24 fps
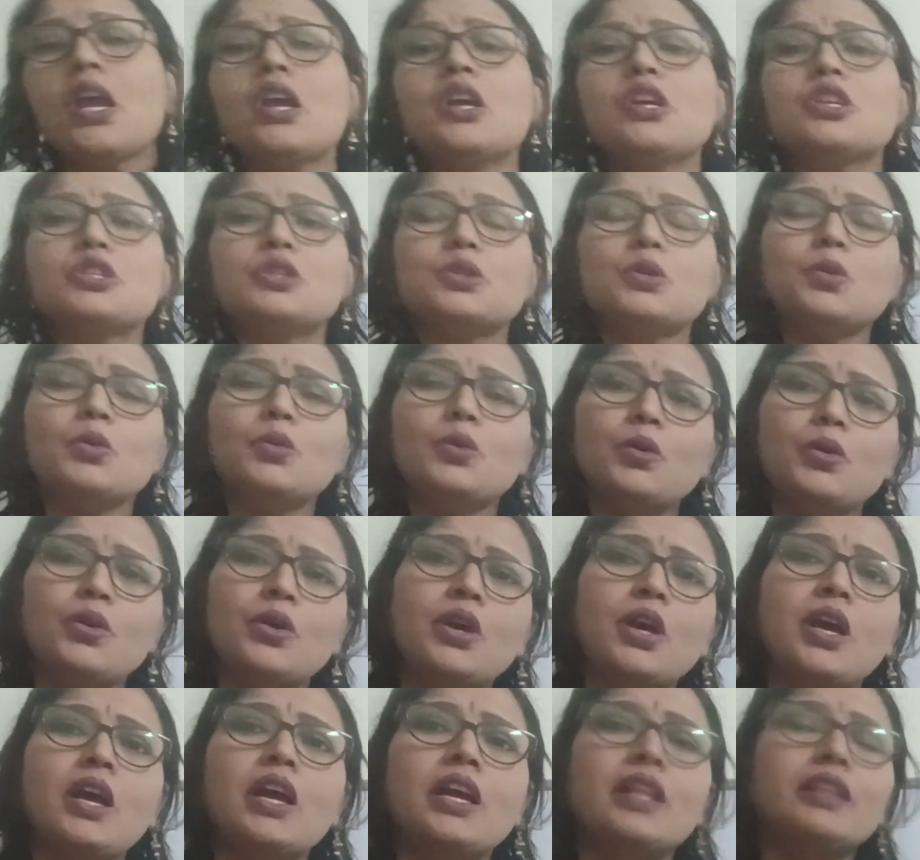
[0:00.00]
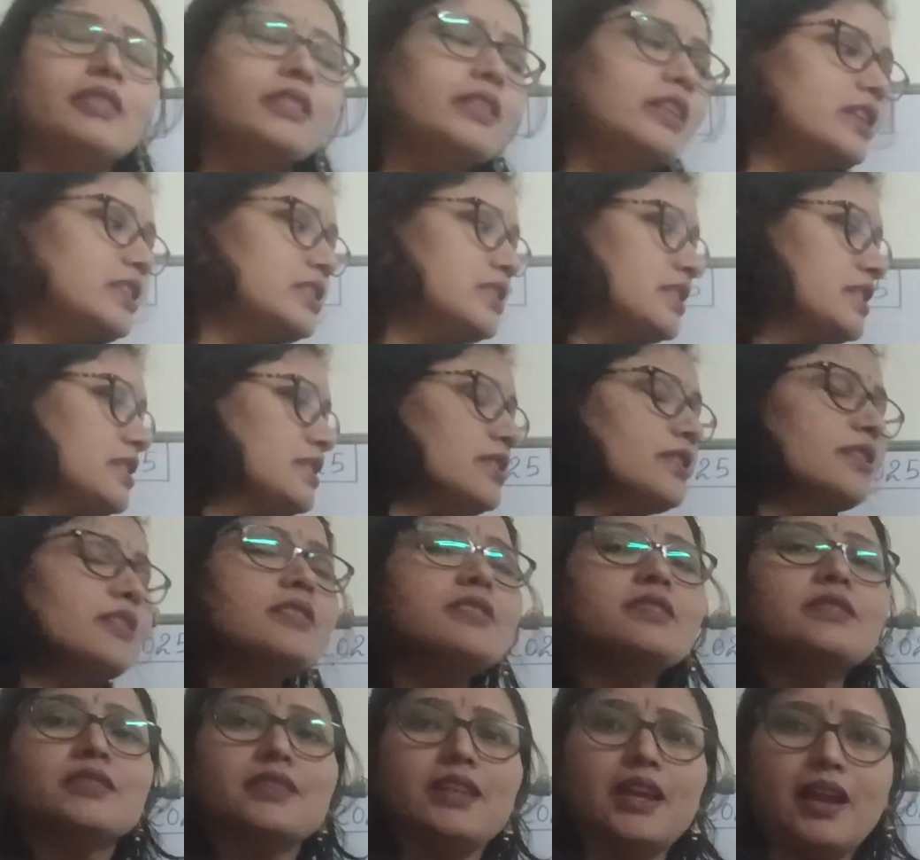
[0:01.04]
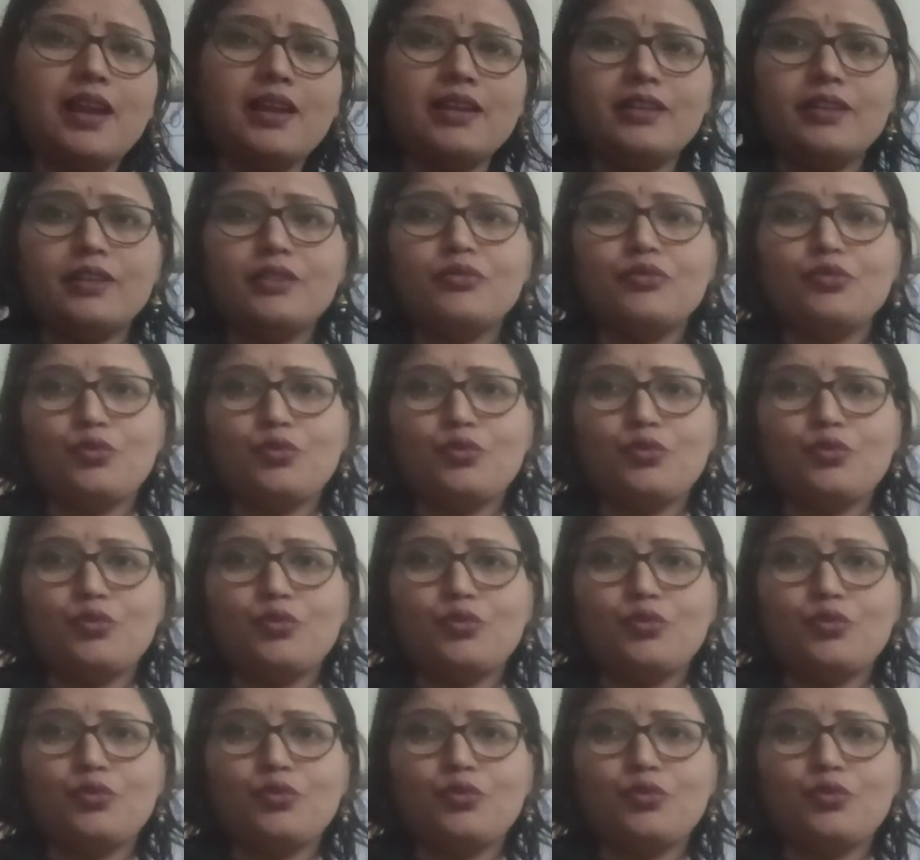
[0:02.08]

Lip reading: So this is the standard